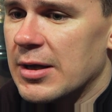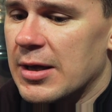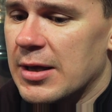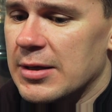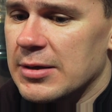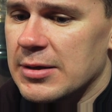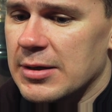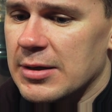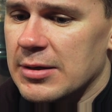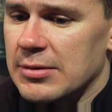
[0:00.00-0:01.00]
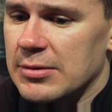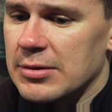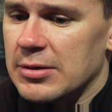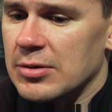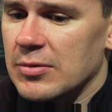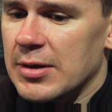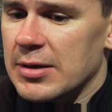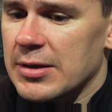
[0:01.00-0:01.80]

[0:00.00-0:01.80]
And you know what,